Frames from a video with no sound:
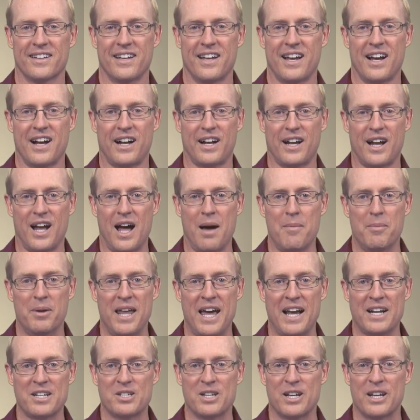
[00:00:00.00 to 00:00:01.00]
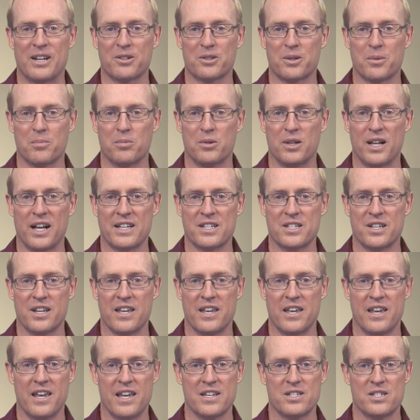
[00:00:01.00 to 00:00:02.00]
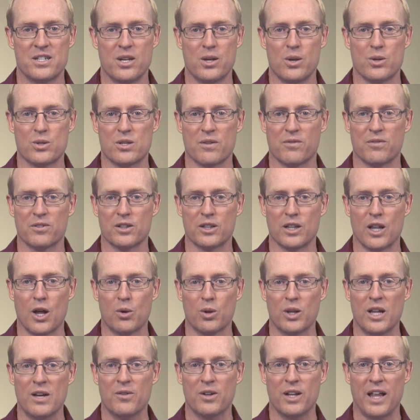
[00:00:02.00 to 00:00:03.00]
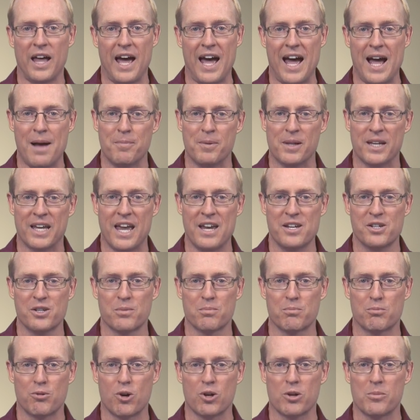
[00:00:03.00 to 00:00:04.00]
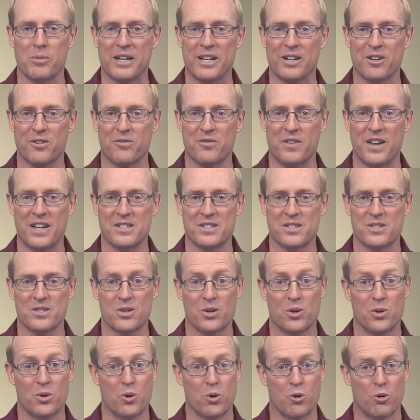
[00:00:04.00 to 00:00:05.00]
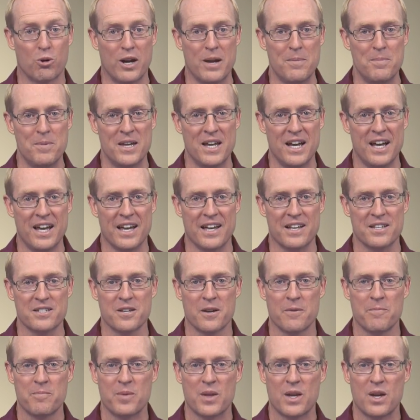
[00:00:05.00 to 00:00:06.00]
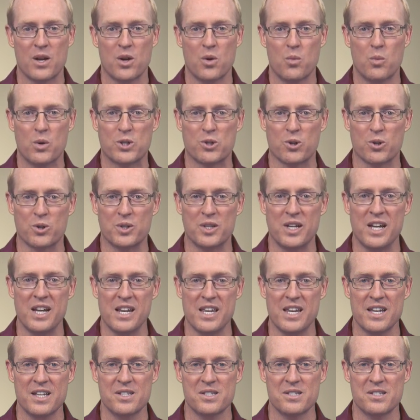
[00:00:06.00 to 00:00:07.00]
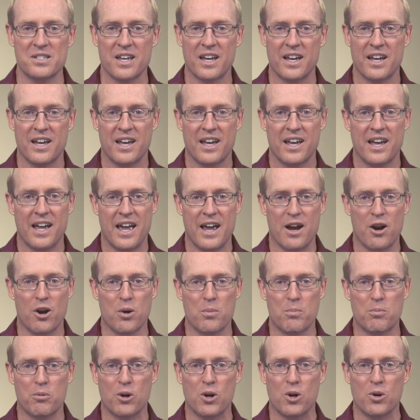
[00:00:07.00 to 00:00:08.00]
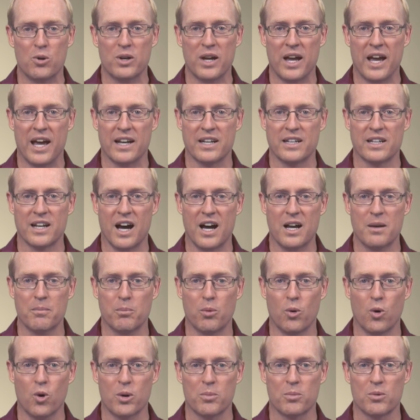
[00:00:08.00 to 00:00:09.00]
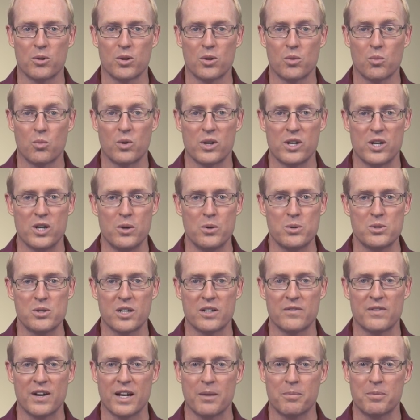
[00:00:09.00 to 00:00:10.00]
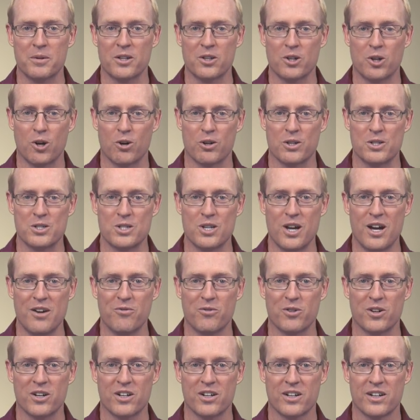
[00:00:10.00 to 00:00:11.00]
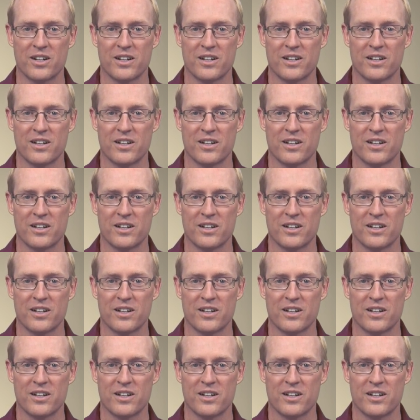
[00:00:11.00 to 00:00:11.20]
A common accidental complexity is the use of low-level application programming interfaces, or A P Is, which are tedious, error-prone, and non-portable when used to develop concurrent software.